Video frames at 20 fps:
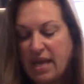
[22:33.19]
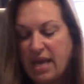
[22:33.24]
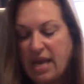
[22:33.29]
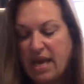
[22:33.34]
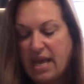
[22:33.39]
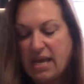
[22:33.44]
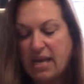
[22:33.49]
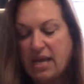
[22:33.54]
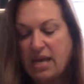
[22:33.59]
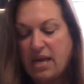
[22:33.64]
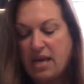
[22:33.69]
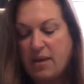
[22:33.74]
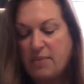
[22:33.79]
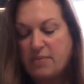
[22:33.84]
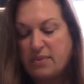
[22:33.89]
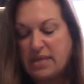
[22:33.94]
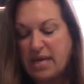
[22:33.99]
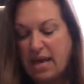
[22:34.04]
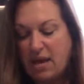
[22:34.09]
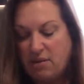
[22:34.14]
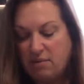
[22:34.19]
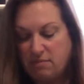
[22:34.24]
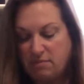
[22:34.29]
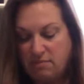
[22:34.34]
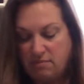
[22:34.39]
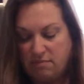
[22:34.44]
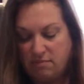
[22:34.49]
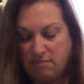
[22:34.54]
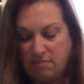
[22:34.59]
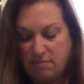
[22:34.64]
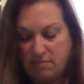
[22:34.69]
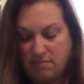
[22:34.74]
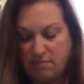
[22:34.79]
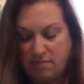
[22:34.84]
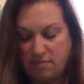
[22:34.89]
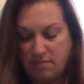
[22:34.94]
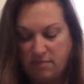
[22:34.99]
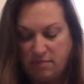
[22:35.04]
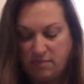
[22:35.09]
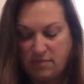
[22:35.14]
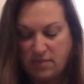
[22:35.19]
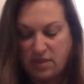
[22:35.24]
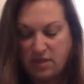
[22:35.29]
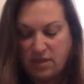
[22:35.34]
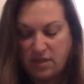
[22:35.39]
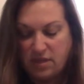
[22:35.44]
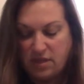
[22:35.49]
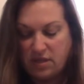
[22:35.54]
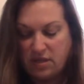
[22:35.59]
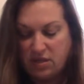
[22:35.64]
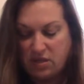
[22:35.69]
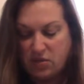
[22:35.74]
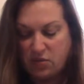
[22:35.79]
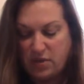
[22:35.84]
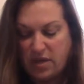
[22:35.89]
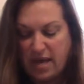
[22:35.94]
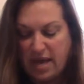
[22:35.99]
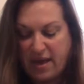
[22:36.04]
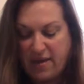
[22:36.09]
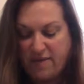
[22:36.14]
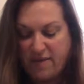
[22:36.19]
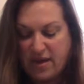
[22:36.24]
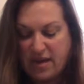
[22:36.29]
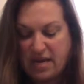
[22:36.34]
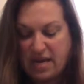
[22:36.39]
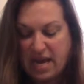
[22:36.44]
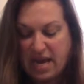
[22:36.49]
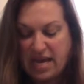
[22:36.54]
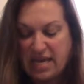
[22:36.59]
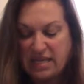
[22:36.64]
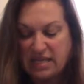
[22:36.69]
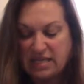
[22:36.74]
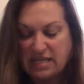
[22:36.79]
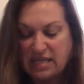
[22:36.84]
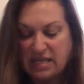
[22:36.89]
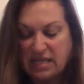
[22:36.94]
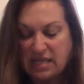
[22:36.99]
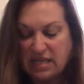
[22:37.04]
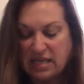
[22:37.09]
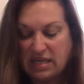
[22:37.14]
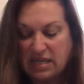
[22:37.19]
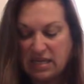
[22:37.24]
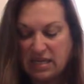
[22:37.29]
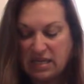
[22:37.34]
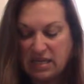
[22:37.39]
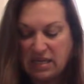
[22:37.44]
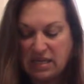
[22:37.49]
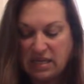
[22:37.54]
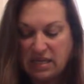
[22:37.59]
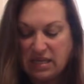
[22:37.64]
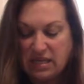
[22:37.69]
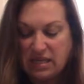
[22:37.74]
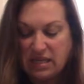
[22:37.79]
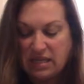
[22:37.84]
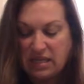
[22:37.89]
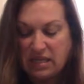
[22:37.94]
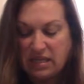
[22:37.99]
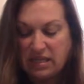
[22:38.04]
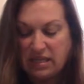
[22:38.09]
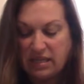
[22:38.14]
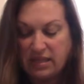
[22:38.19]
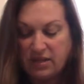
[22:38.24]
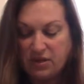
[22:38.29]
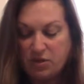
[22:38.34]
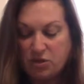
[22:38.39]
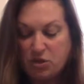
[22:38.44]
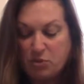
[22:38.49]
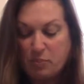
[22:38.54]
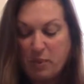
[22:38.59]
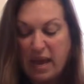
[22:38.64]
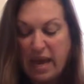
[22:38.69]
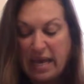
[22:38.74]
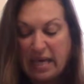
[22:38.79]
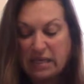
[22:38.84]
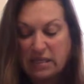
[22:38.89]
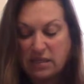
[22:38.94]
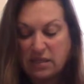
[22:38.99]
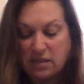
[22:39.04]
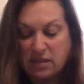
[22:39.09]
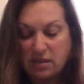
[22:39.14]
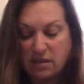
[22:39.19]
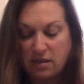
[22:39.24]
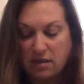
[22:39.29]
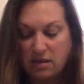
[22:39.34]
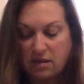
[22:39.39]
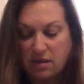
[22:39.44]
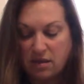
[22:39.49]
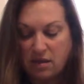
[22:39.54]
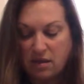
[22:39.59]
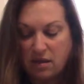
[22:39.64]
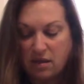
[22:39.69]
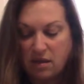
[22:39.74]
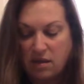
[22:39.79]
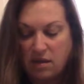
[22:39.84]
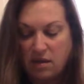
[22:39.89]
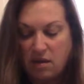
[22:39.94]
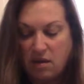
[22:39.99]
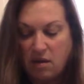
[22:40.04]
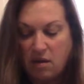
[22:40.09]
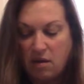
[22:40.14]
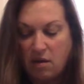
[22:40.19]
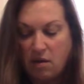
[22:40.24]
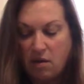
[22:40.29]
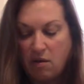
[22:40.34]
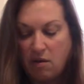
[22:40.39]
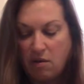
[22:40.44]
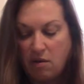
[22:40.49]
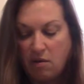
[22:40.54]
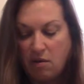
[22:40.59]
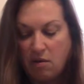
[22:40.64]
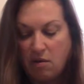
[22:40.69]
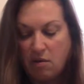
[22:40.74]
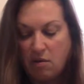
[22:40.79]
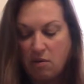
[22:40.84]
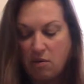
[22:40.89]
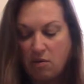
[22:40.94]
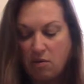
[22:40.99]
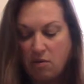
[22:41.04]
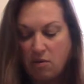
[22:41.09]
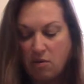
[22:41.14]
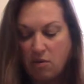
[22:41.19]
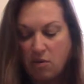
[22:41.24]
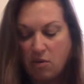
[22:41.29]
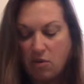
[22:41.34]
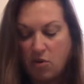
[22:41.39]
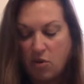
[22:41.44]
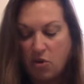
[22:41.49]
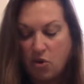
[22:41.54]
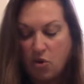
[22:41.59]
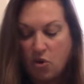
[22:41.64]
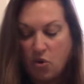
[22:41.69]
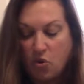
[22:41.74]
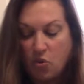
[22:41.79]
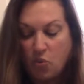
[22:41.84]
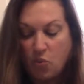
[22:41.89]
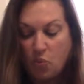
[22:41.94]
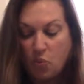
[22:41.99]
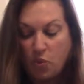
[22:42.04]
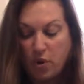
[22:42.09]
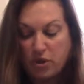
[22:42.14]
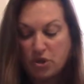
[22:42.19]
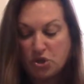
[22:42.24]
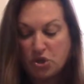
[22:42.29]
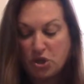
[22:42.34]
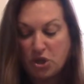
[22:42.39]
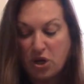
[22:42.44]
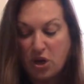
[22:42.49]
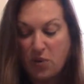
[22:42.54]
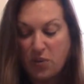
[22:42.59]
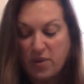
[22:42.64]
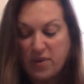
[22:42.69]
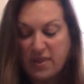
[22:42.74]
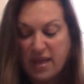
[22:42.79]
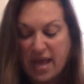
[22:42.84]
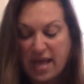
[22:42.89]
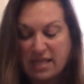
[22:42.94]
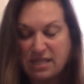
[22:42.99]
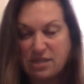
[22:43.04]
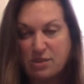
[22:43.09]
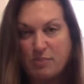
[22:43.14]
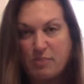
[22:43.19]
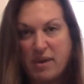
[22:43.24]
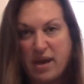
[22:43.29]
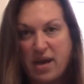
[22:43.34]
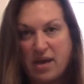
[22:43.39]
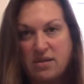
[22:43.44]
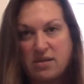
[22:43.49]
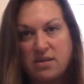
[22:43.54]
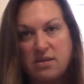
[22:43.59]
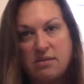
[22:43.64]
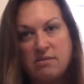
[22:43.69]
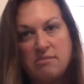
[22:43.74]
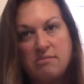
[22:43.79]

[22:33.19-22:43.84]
And it comes out. So we have a nice little space. Oh, what should go in that space?